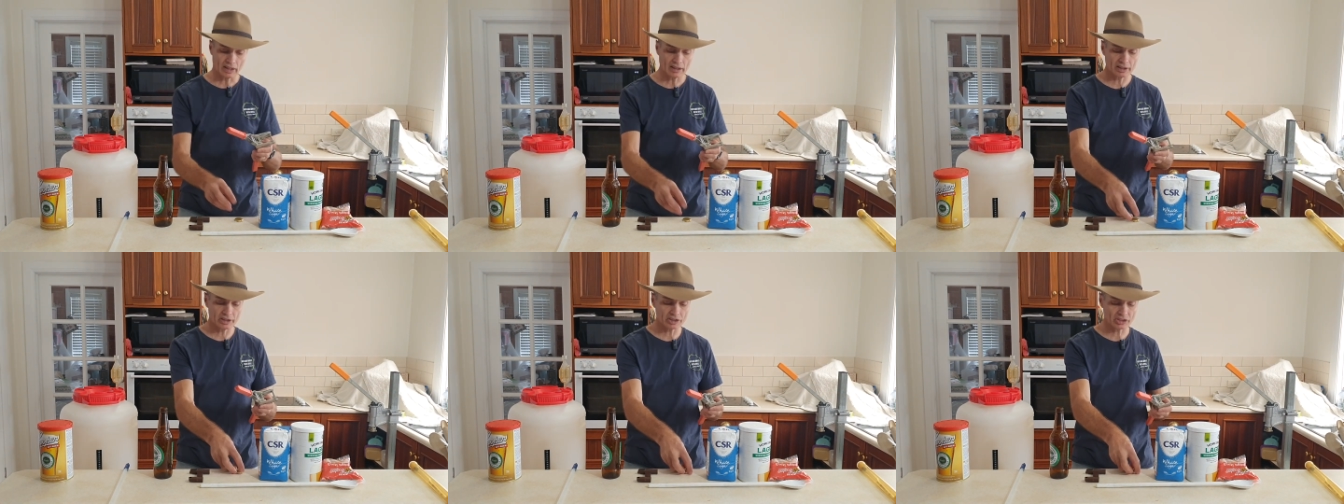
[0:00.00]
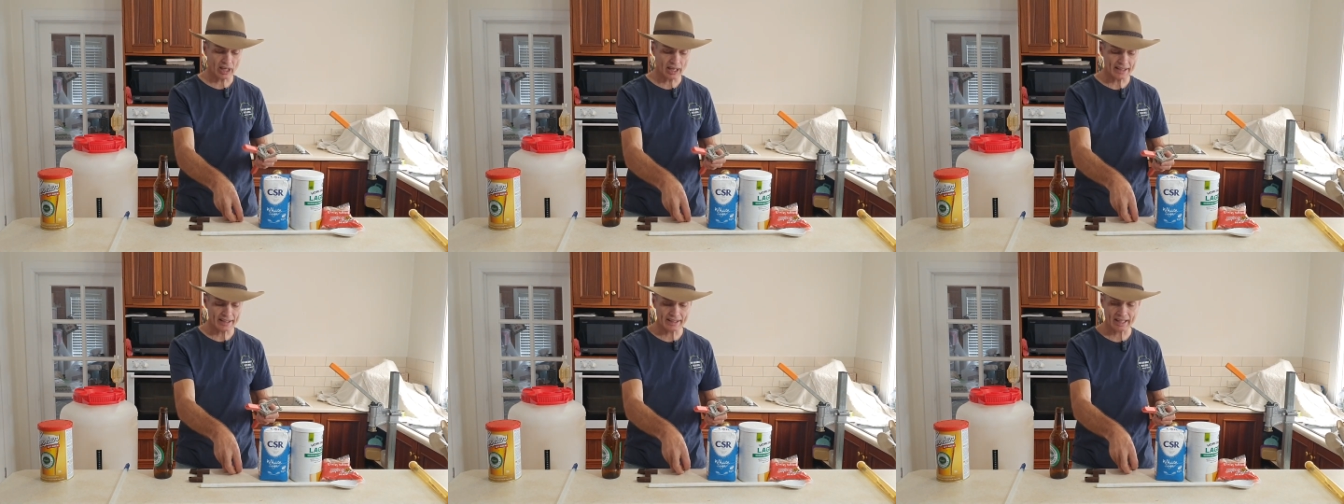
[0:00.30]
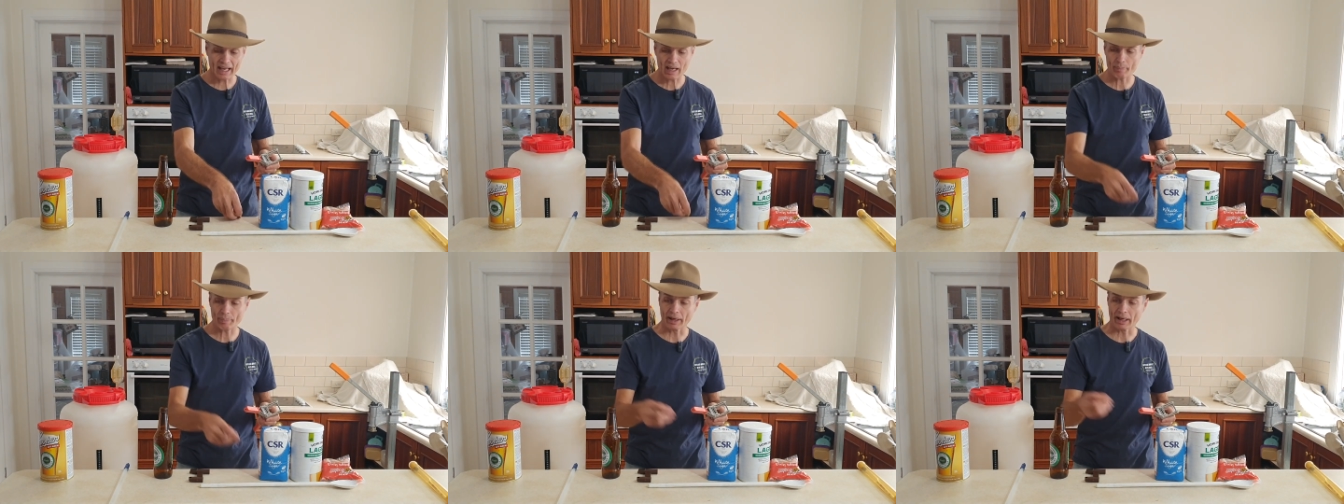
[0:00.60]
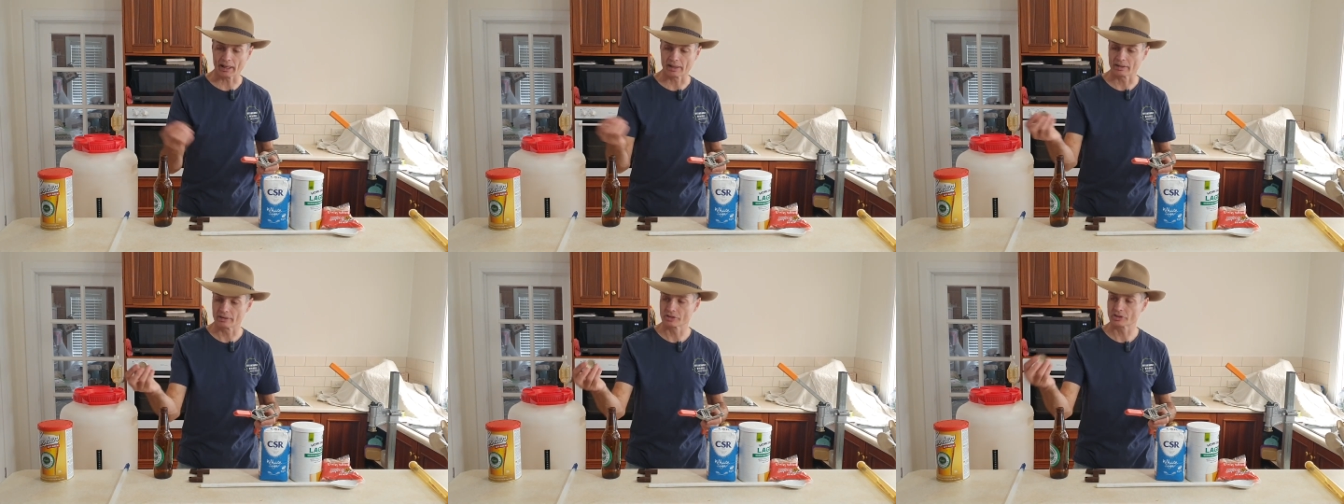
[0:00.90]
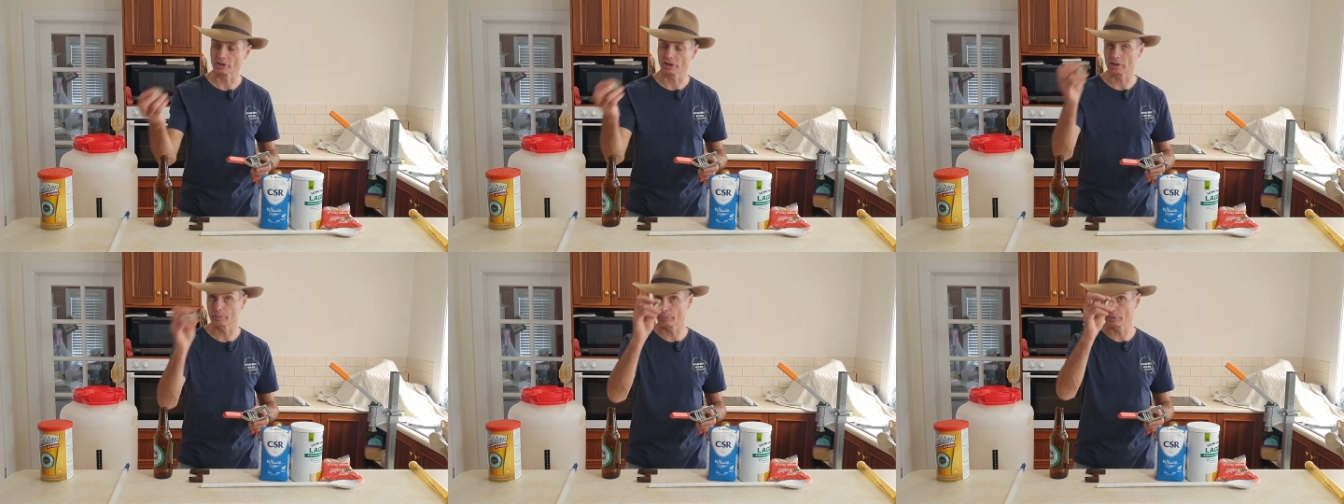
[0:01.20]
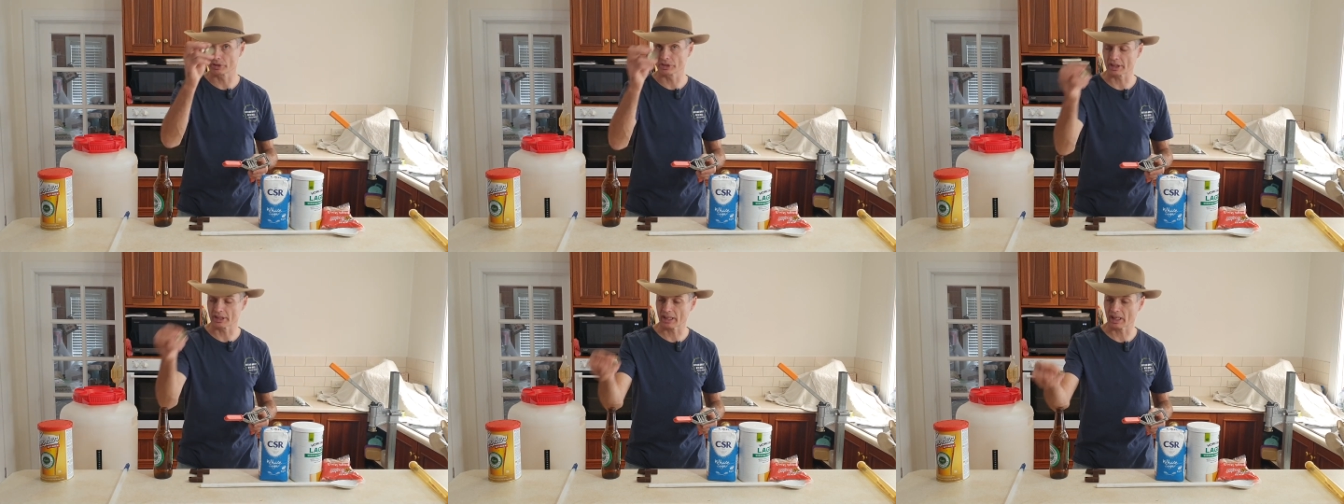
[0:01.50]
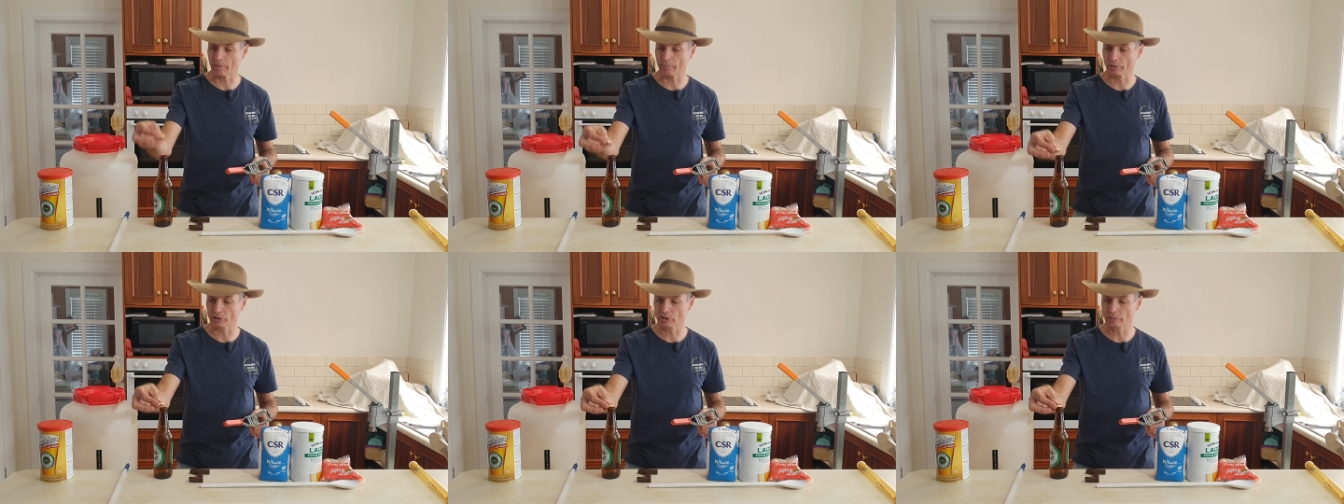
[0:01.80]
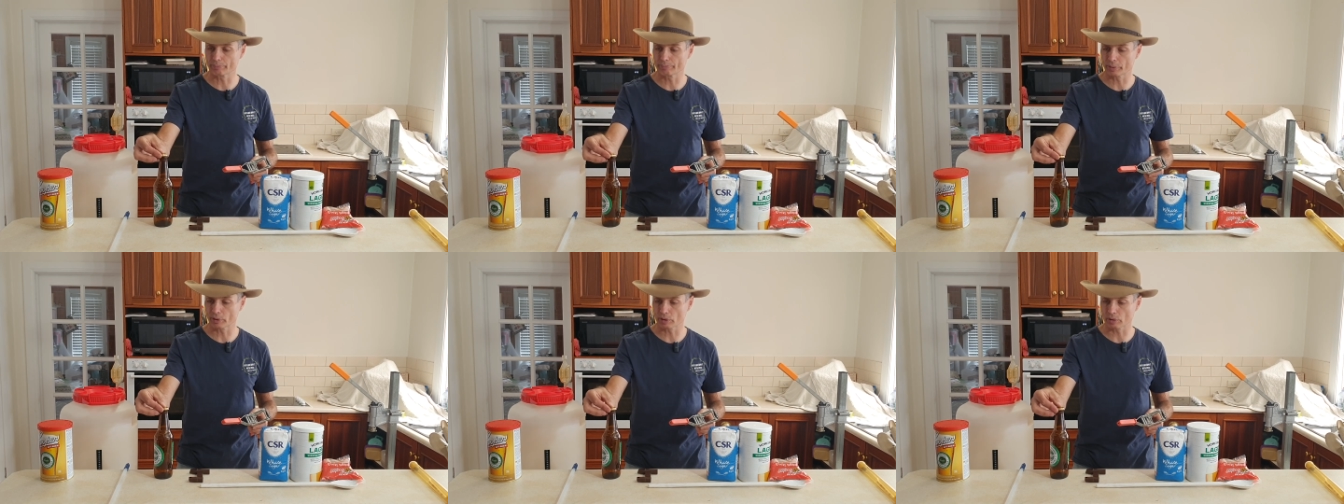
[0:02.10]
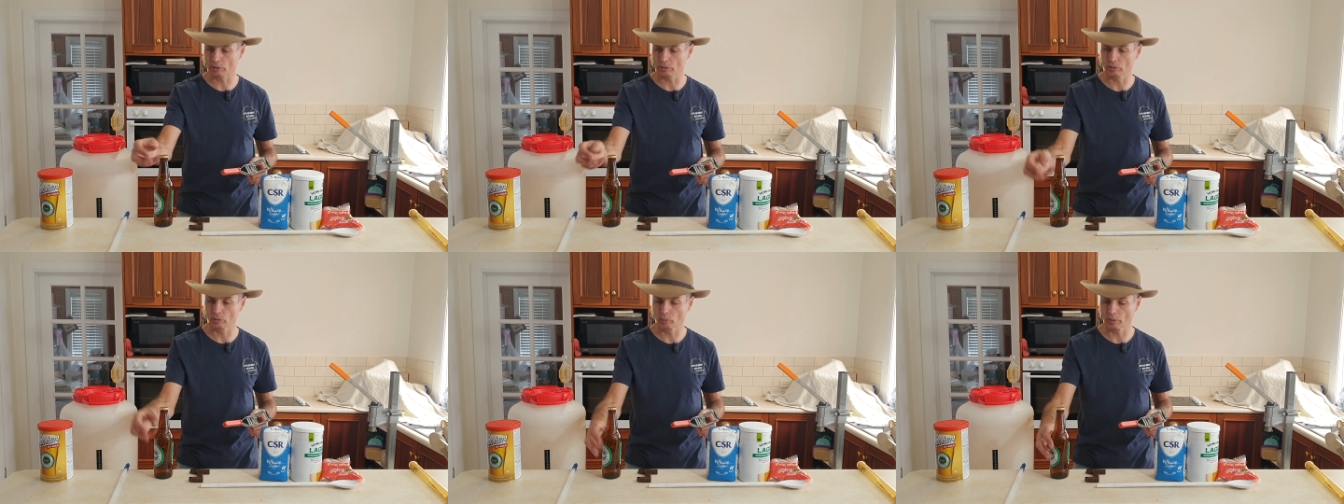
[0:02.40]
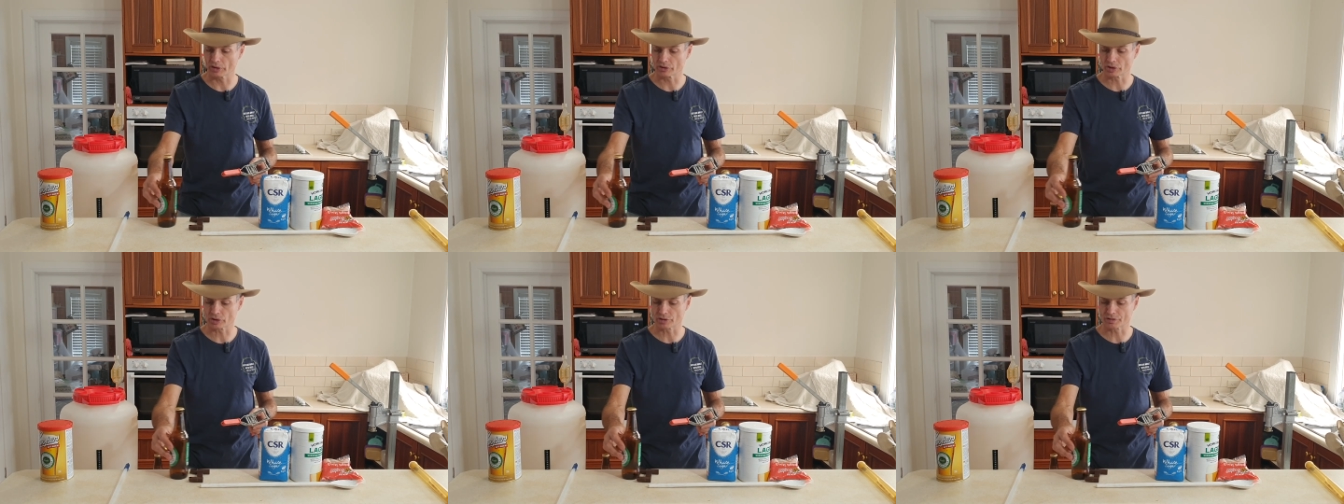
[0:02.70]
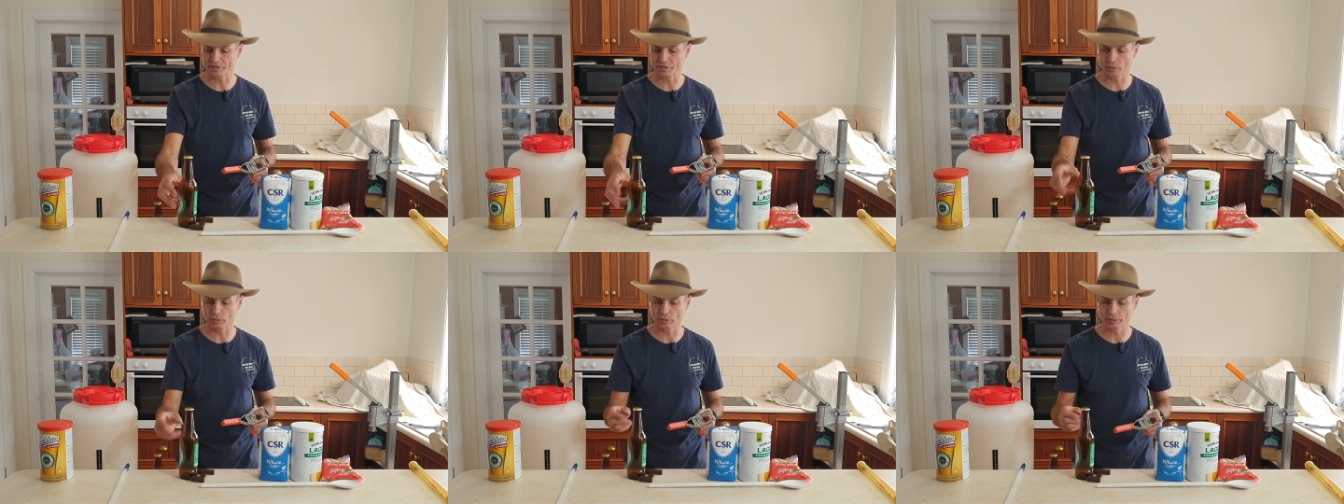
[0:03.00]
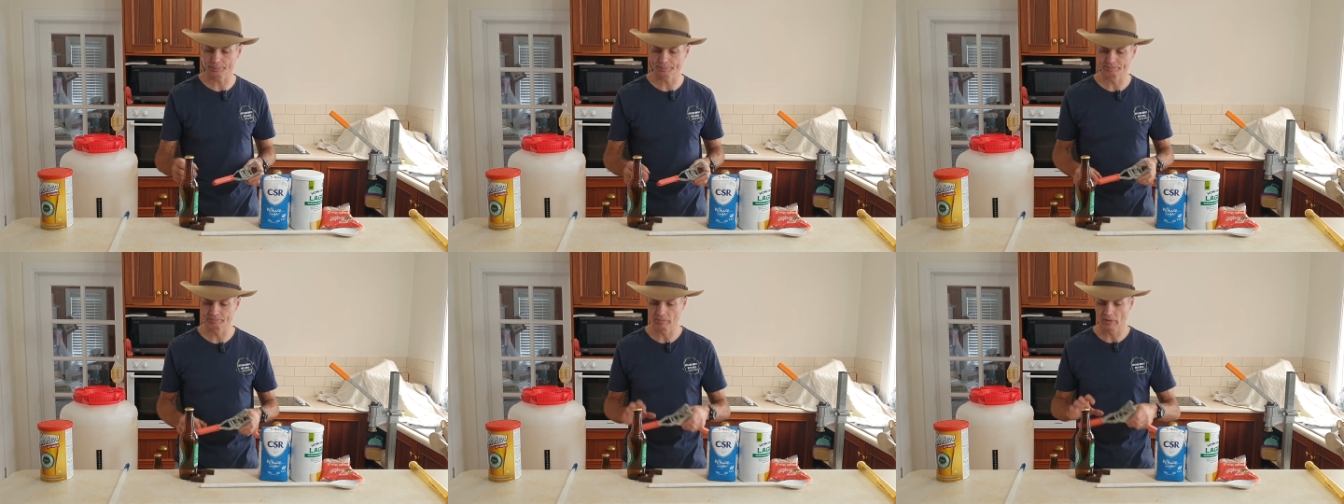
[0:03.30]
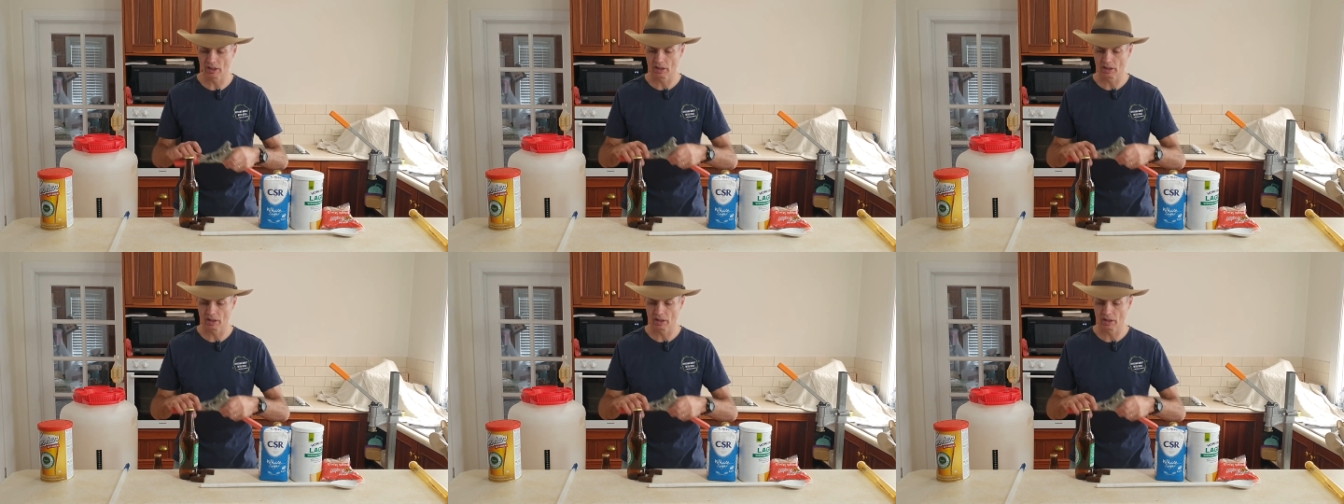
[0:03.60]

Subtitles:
is a capper. So you put your cap on your bottle once it's full,